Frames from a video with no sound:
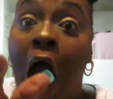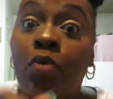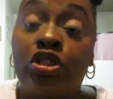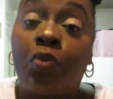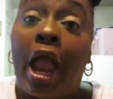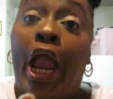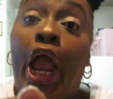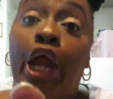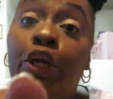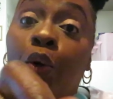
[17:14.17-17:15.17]
I was right.
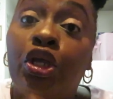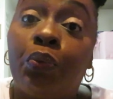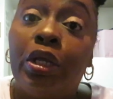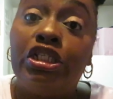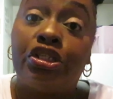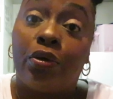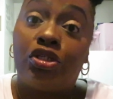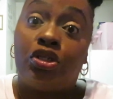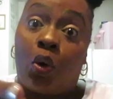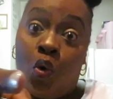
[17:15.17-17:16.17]
Know your
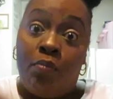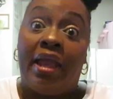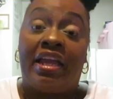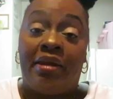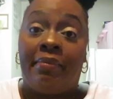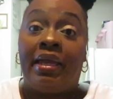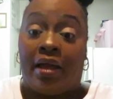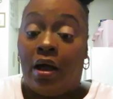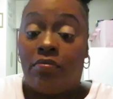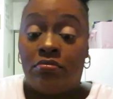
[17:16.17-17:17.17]
research. Know who making the
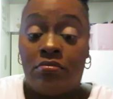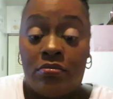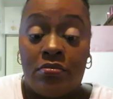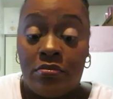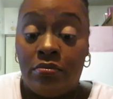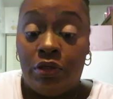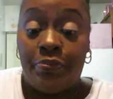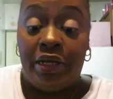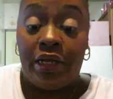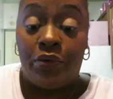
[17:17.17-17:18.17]
makeup.
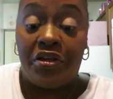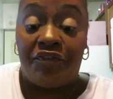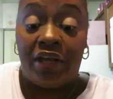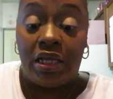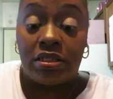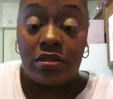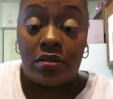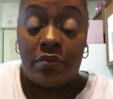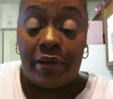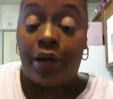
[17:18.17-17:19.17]
Putting it on your face.
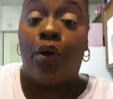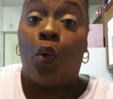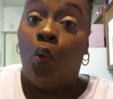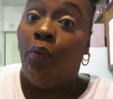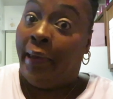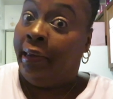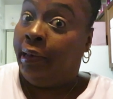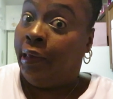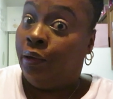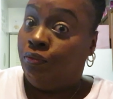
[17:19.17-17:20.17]
You better know who
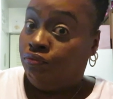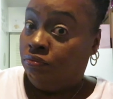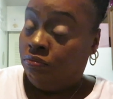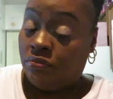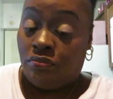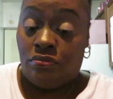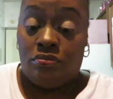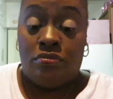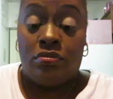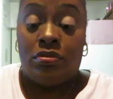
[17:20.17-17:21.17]
making it.
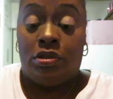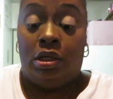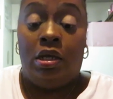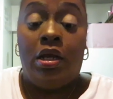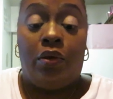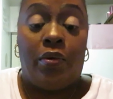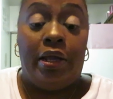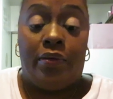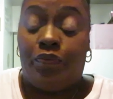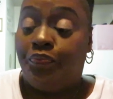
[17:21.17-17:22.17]

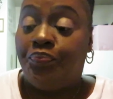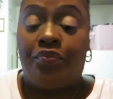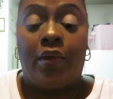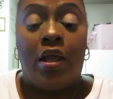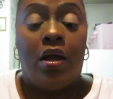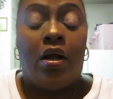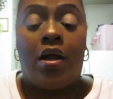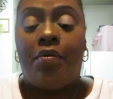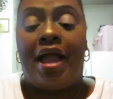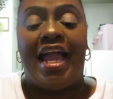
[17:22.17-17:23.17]
Anyway.
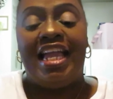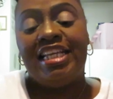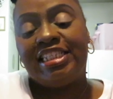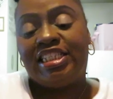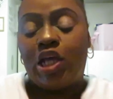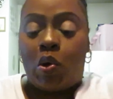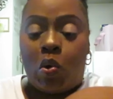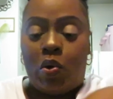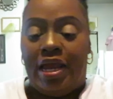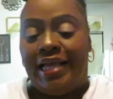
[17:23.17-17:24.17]
Alright,
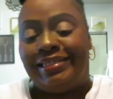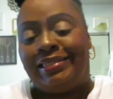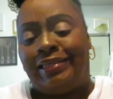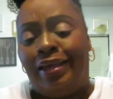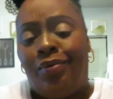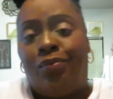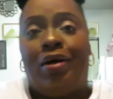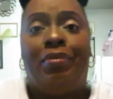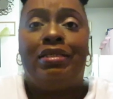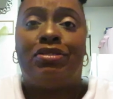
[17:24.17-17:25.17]
so let's see
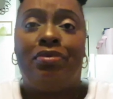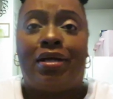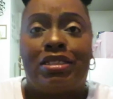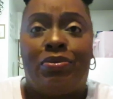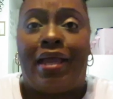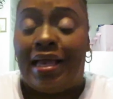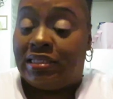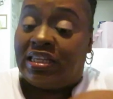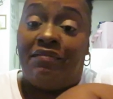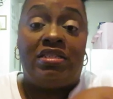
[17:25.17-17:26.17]
what we doing because we
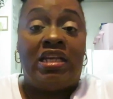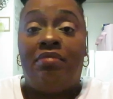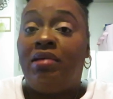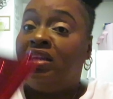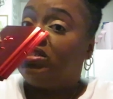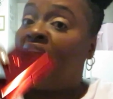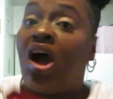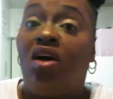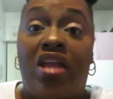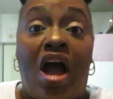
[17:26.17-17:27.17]
at 17 minutes,
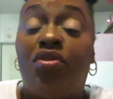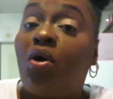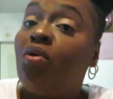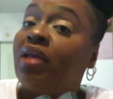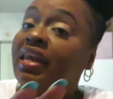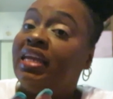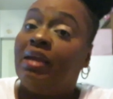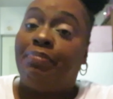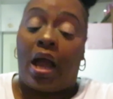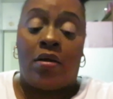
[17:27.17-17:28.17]
y'all. Y'all know I don't like to
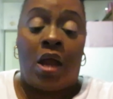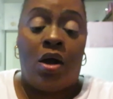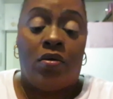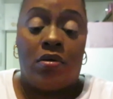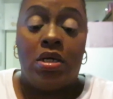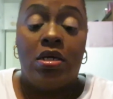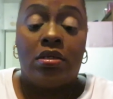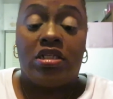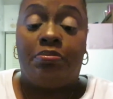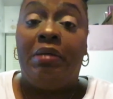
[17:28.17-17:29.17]
keep y'all long
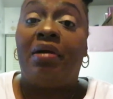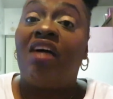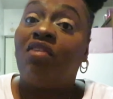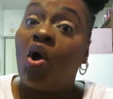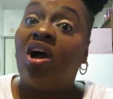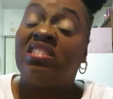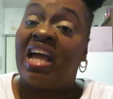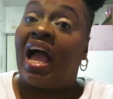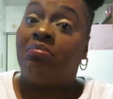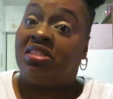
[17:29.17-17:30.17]
because people have a hard
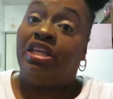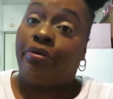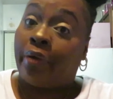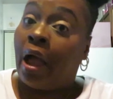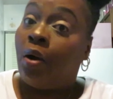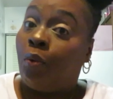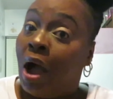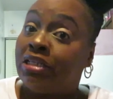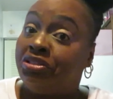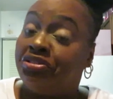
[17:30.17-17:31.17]
time sitting around
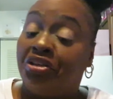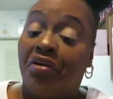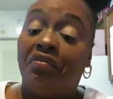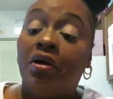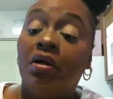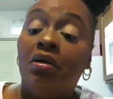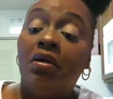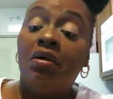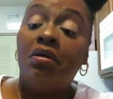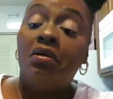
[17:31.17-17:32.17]
watching stuff.
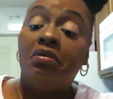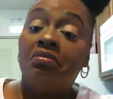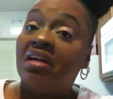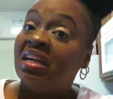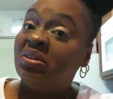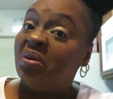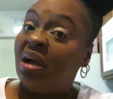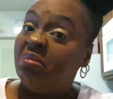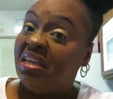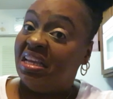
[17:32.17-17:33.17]
I know
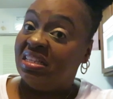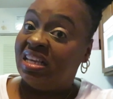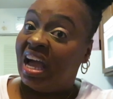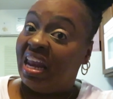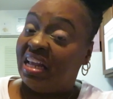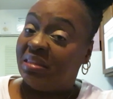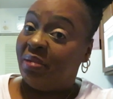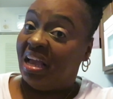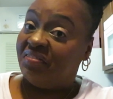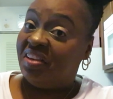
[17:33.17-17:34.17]
I'll be getting tired after
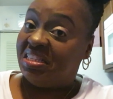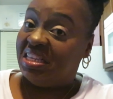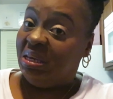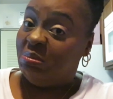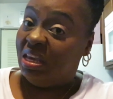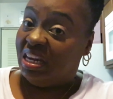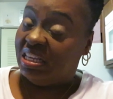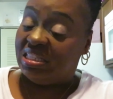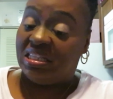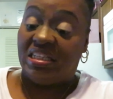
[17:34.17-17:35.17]
about 15
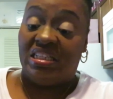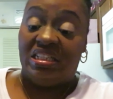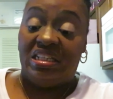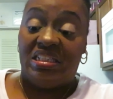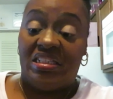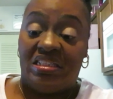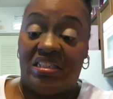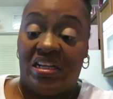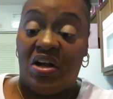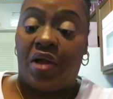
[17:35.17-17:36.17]
minutes.
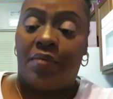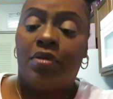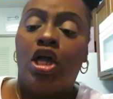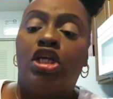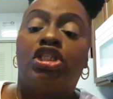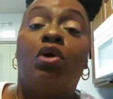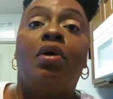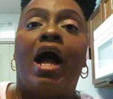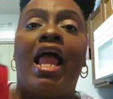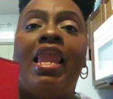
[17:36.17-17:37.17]
Okay,
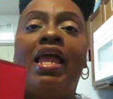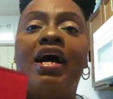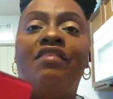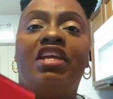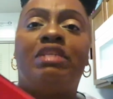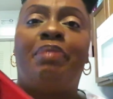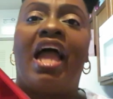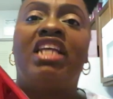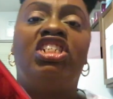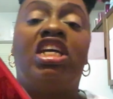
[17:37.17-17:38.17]
so I love his
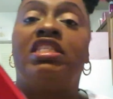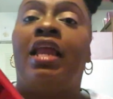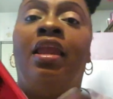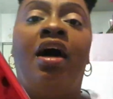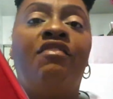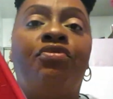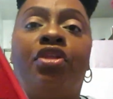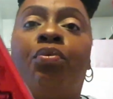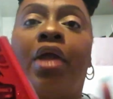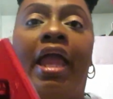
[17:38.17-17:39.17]
packaging because I love
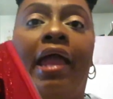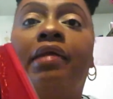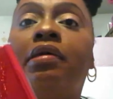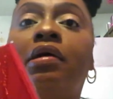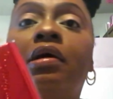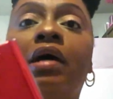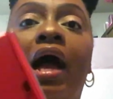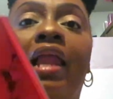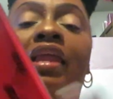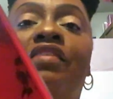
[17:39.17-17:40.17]
the red.
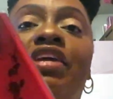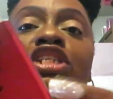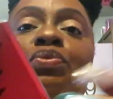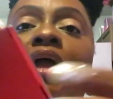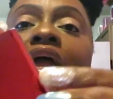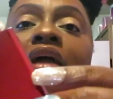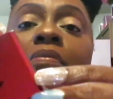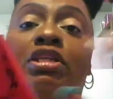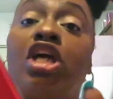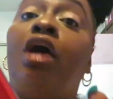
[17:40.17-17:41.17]
I love his
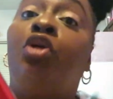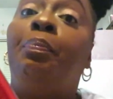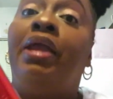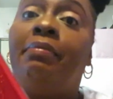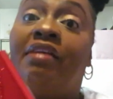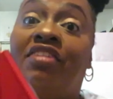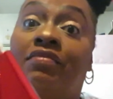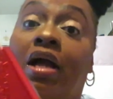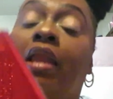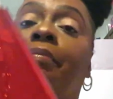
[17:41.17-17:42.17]
red, but y'all know pink my
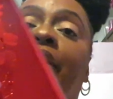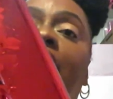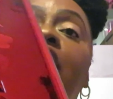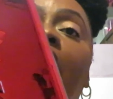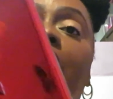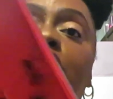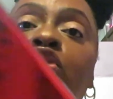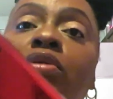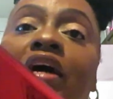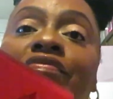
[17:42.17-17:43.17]
favorite color, but I
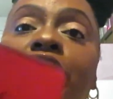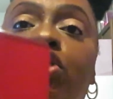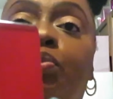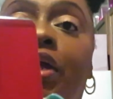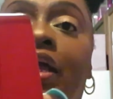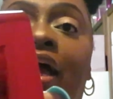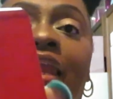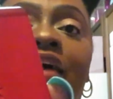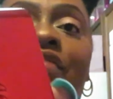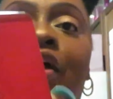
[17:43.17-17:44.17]
do love this red. I
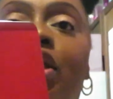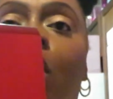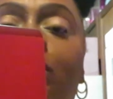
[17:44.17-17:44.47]
love how you